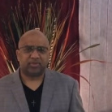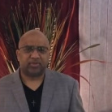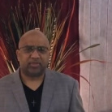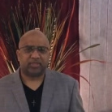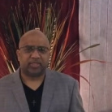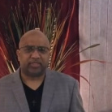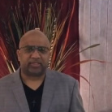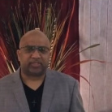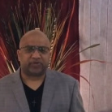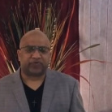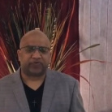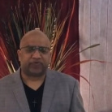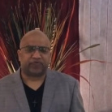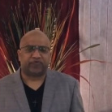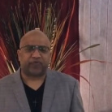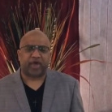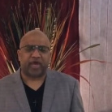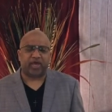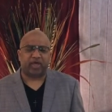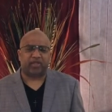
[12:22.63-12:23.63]
is
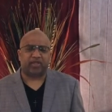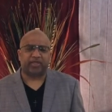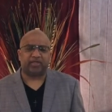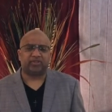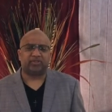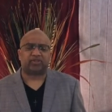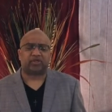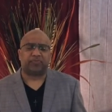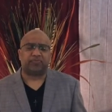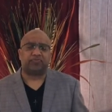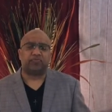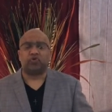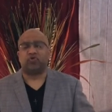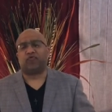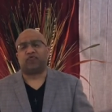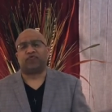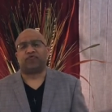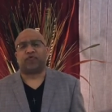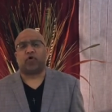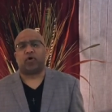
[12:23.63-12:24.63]
failing to
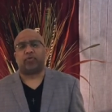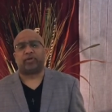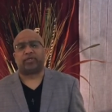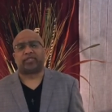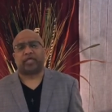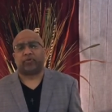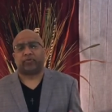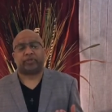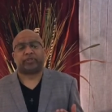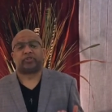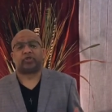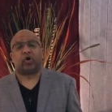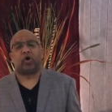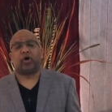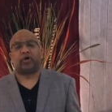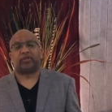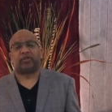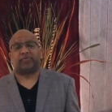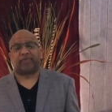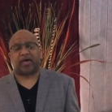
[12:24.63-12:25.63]
move forward, that we
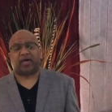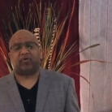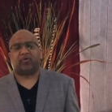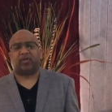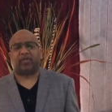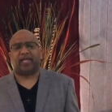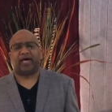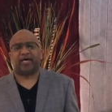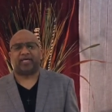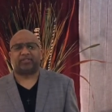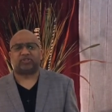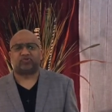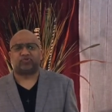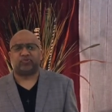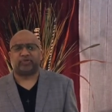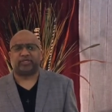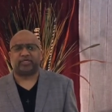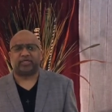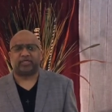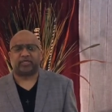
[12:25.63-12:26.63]
talked about on last
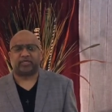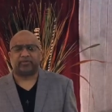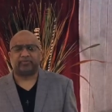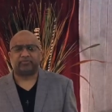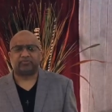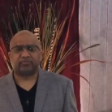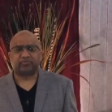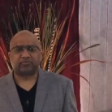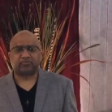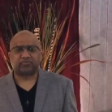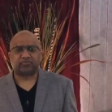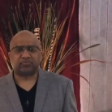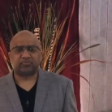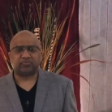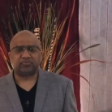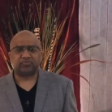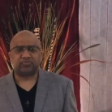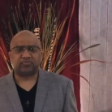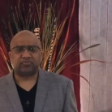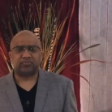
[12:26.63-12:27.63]
week.
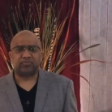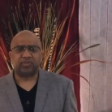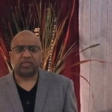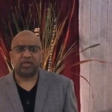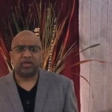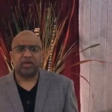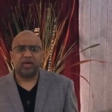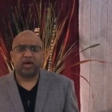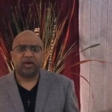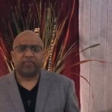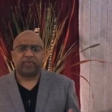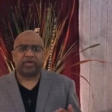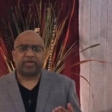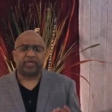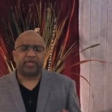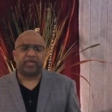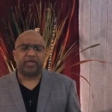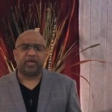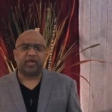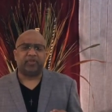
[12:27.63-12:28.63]
But
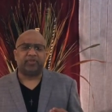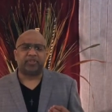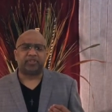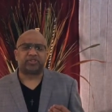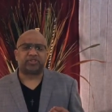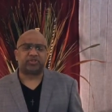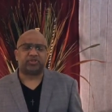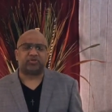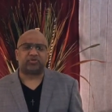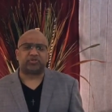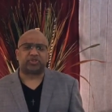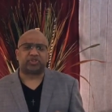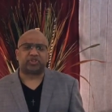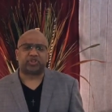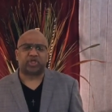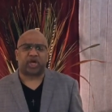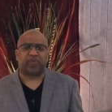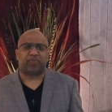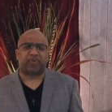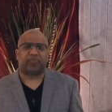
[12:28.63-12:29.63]
here, this little
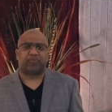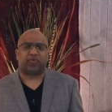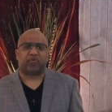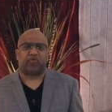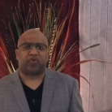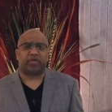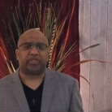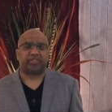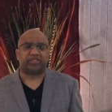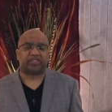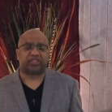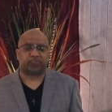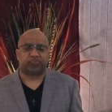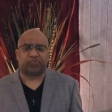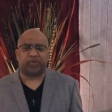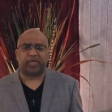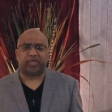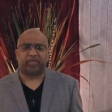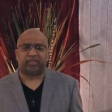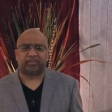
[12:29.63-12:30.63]
shepherd boy
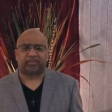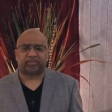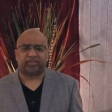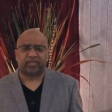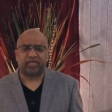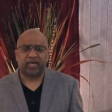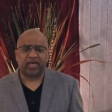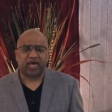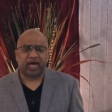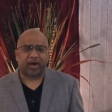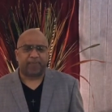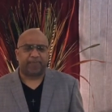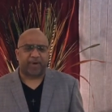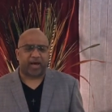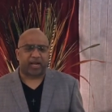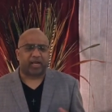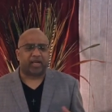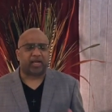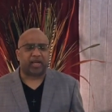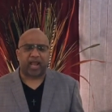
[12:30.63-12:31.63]
speaks
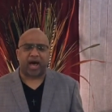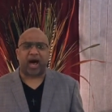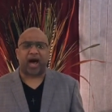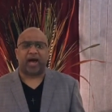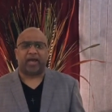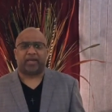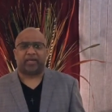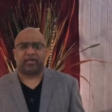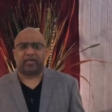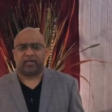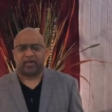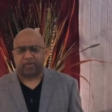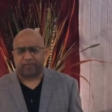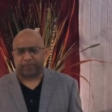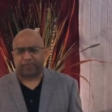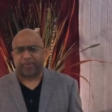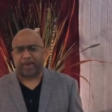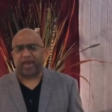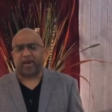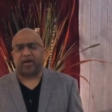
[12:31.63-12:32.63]
about a lion and a
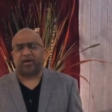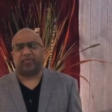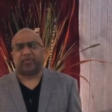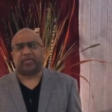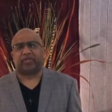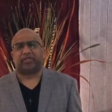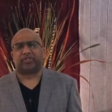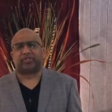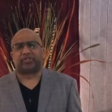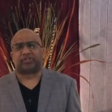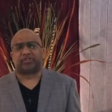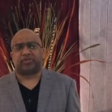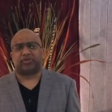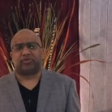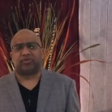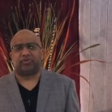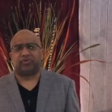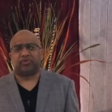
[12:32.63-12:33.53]
bear that he slew,